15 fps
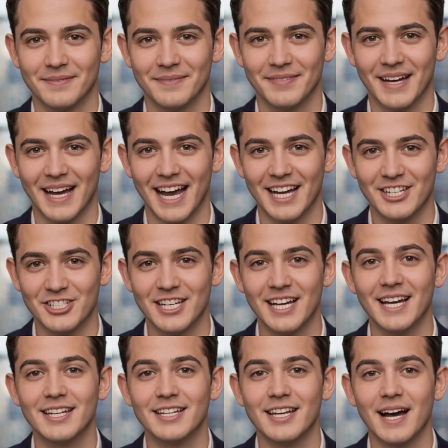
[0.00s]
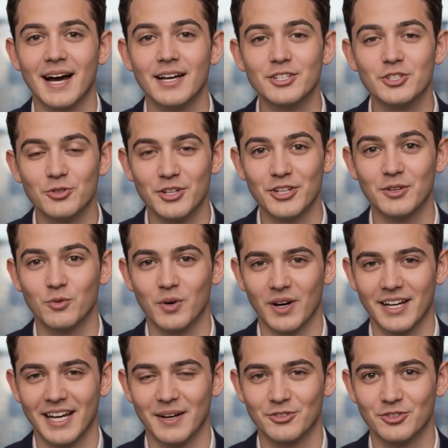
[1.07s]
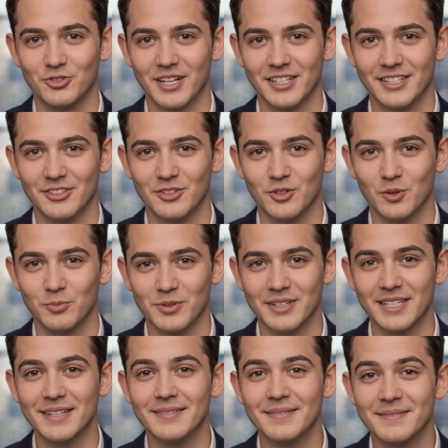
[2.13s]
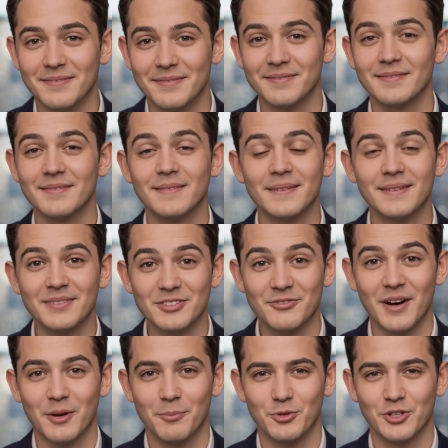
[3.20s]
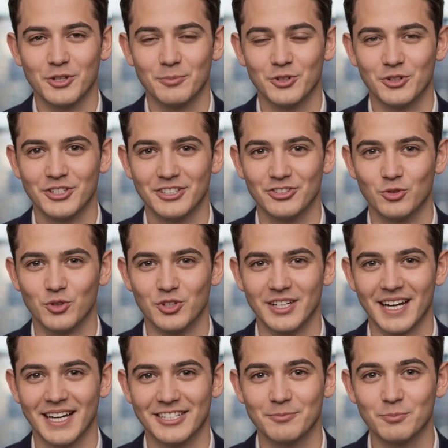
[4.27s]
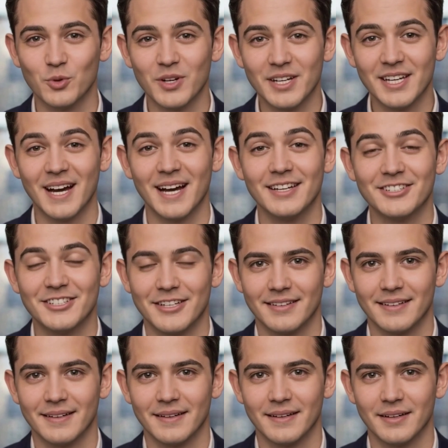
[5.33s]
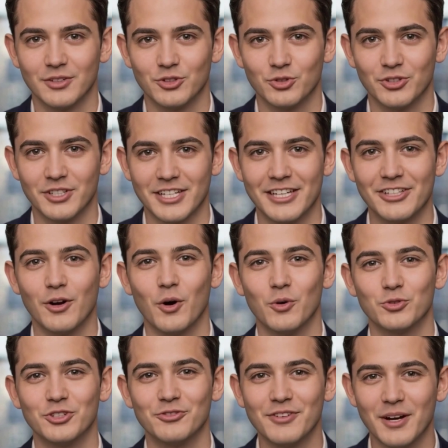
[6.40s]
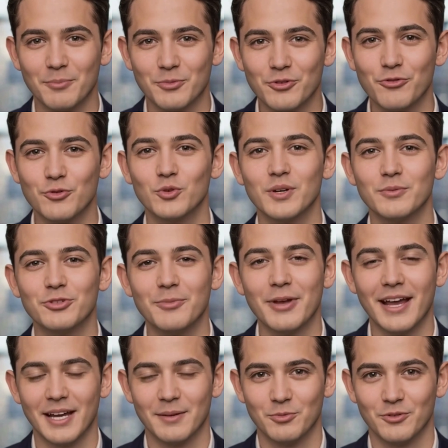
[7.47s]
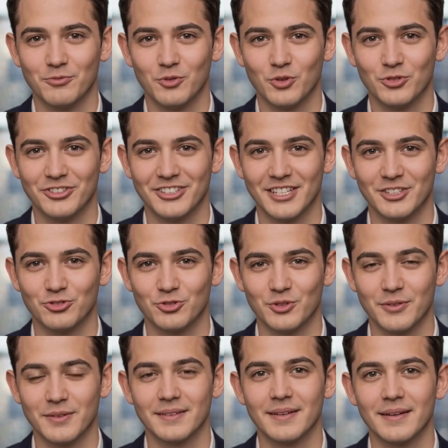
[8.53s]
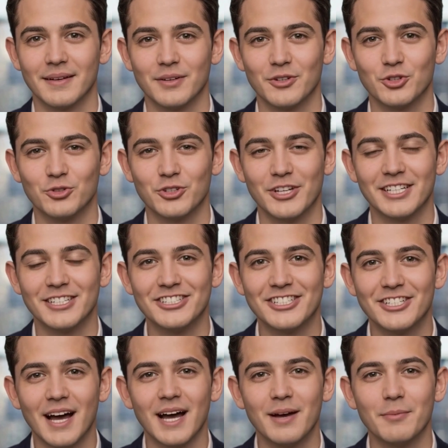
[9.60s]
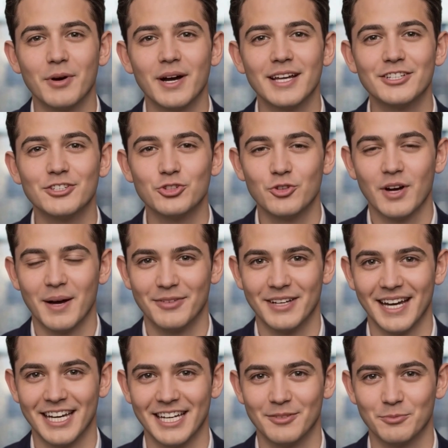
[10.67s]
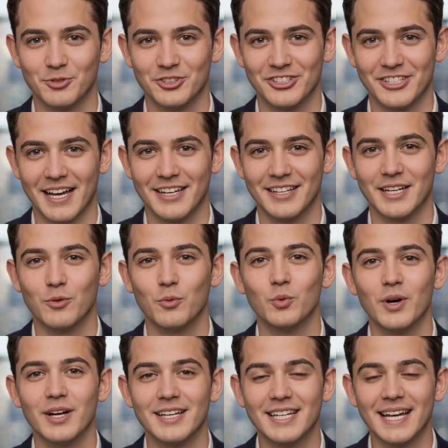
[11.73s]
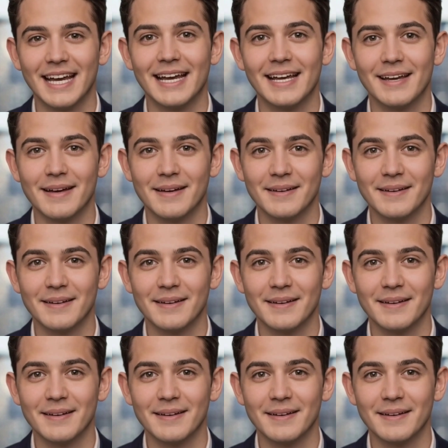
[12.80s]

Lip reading: The hashtag #NyardUnity walkout trended globally. Developer communities organized boycotts. Unity's own developer forums became revolt central. Unity's stock price dropped 8% in one day.